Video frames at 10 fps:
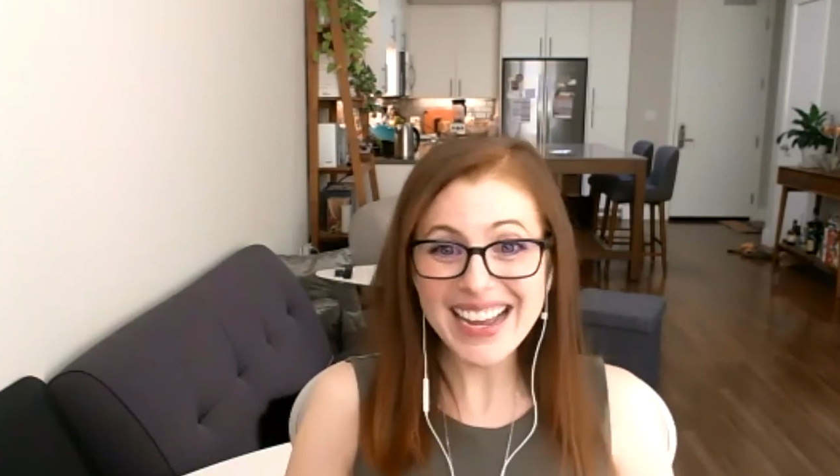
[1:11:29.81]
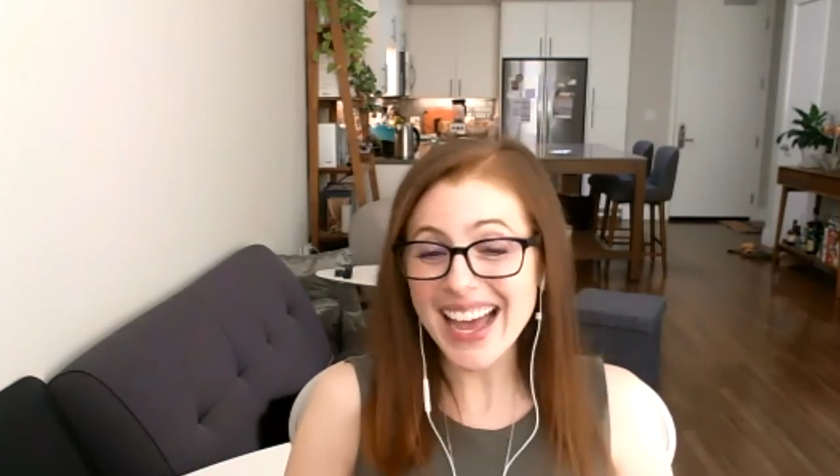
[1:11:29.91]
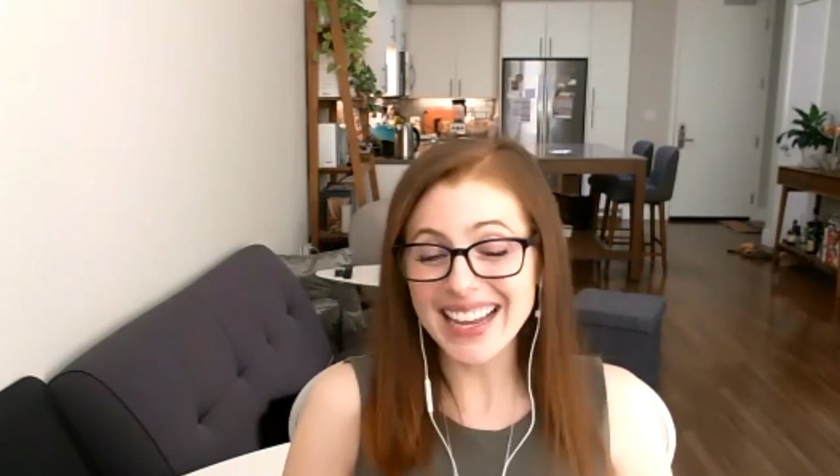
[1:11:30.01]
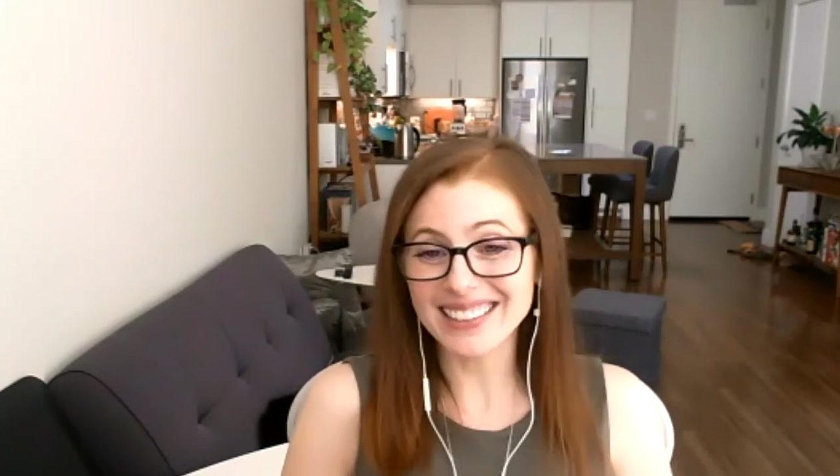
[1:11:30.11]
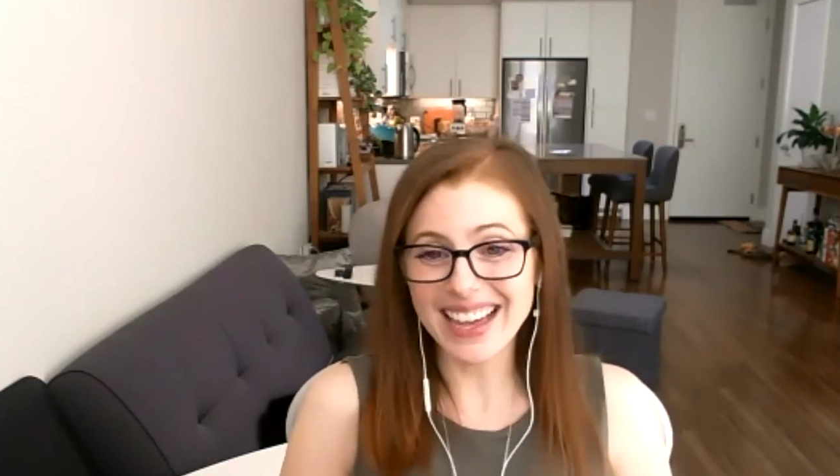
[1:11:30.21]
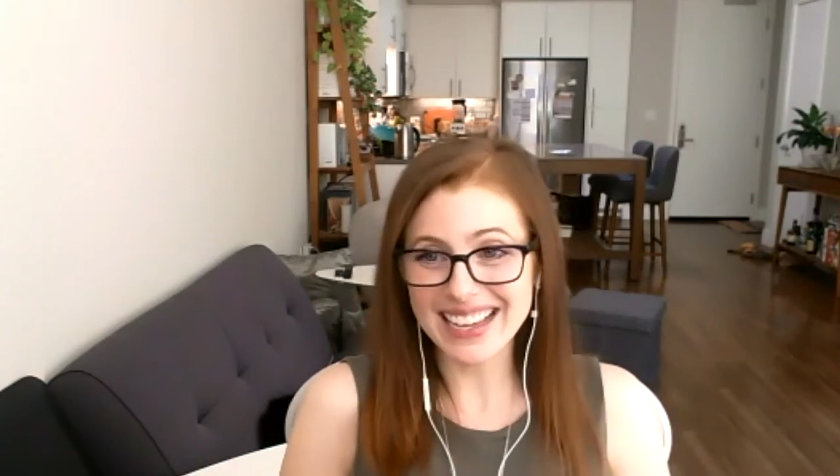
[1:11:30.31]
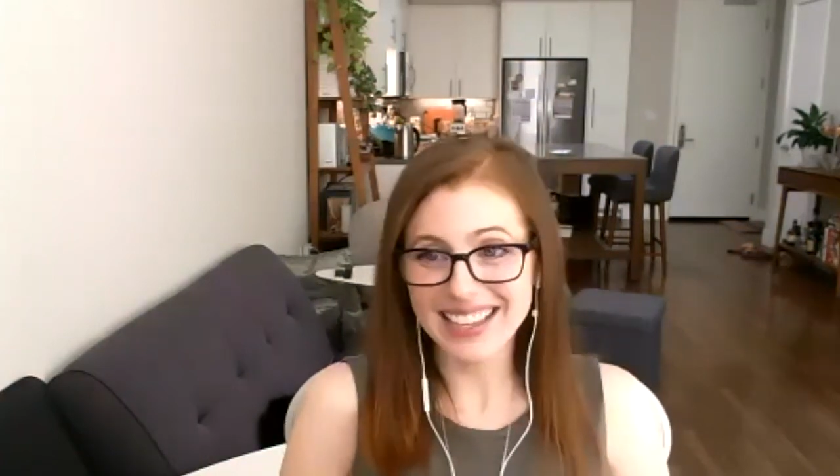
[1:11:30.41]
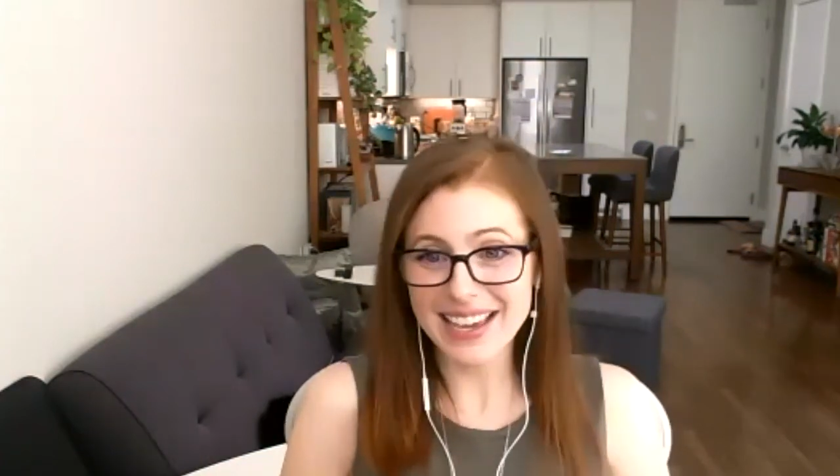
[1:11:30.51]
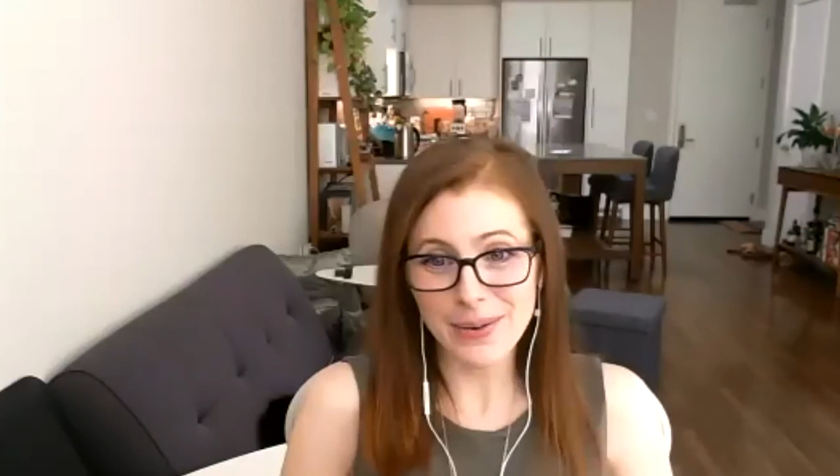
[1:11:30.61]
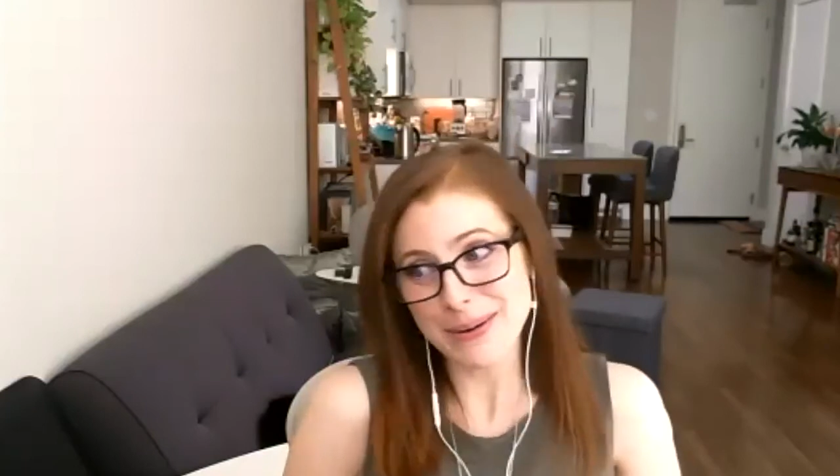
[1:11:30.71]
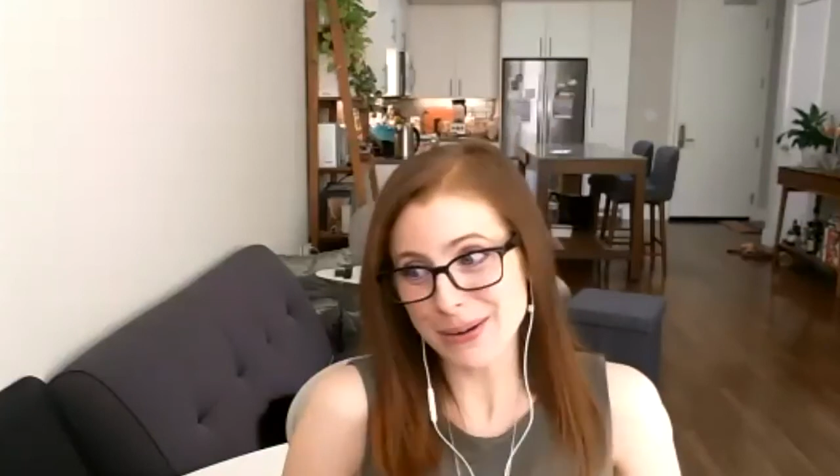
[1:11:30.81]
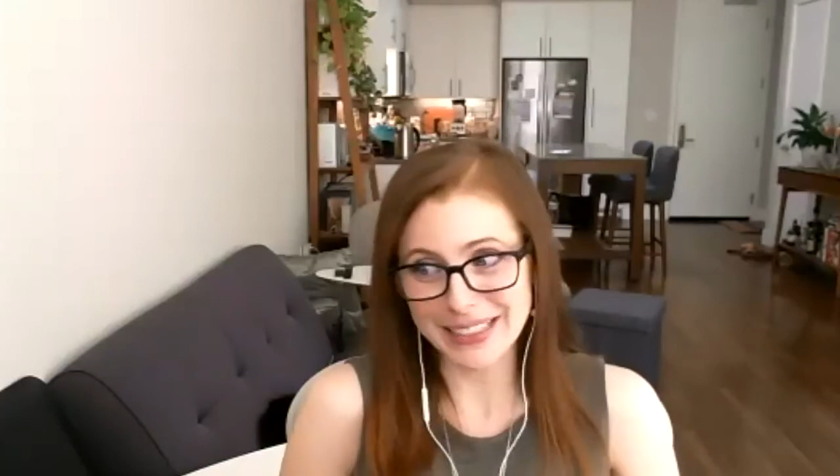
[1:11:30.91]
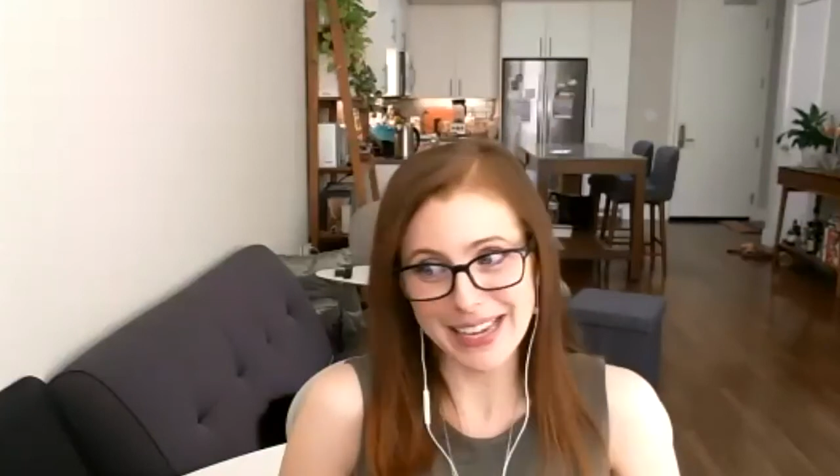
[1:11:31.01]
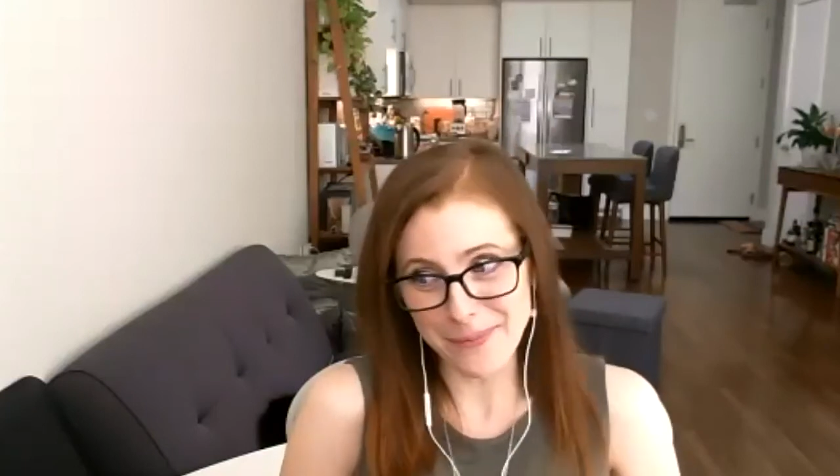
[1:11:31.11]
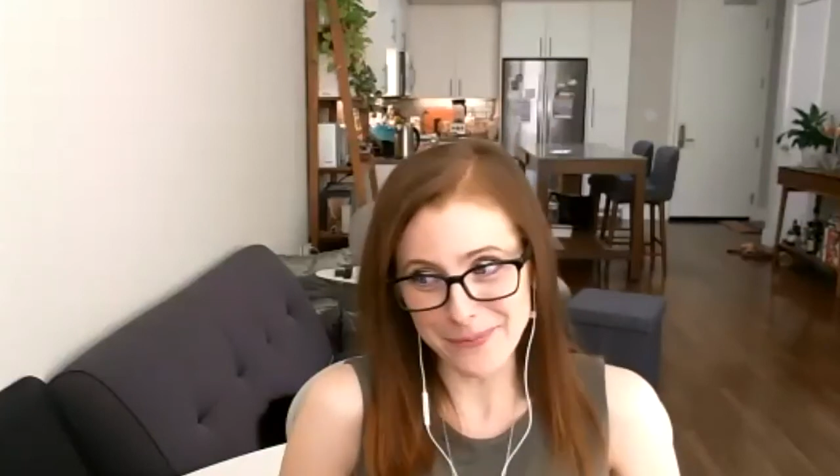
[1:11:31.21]
And like, it would be
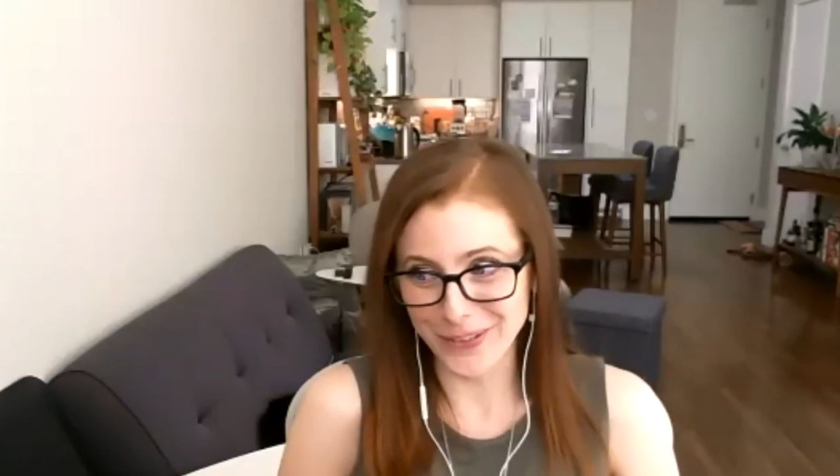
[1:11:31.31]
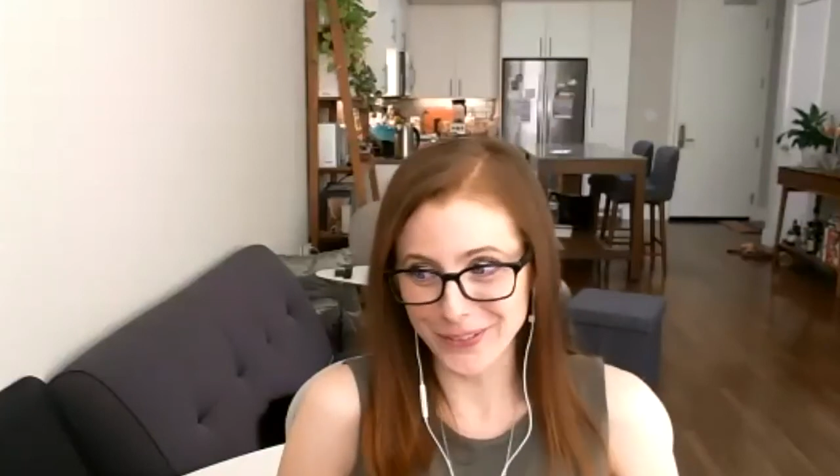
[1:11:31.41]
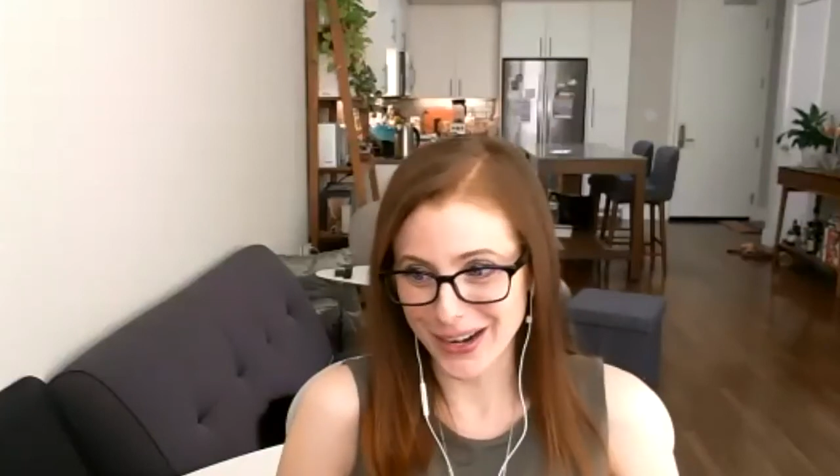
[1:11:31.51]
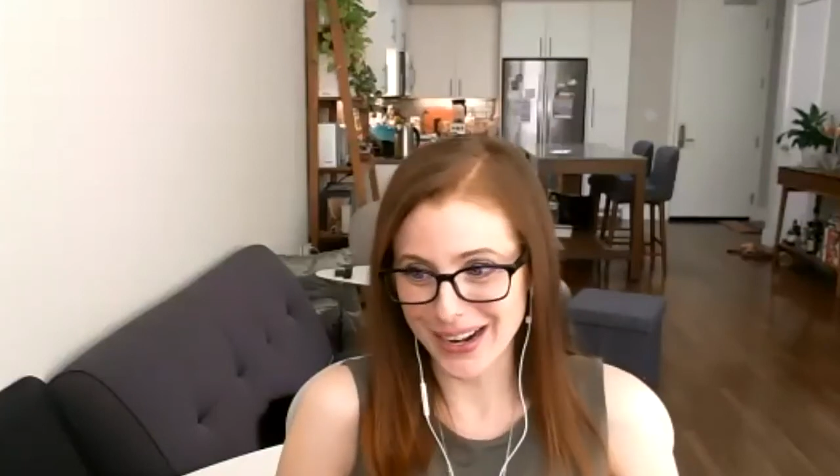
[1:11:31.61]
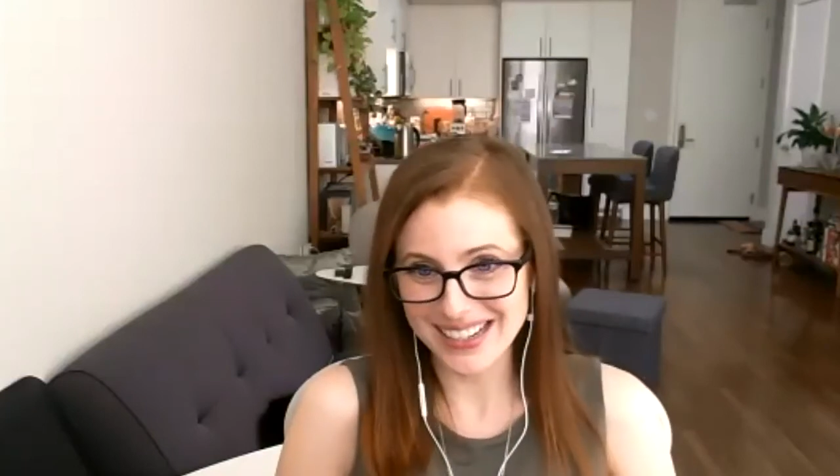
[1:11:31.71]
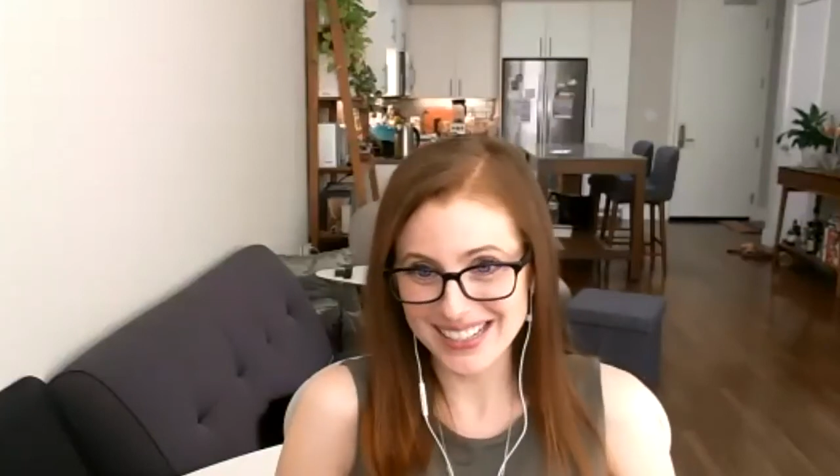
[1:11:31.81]
really helpful for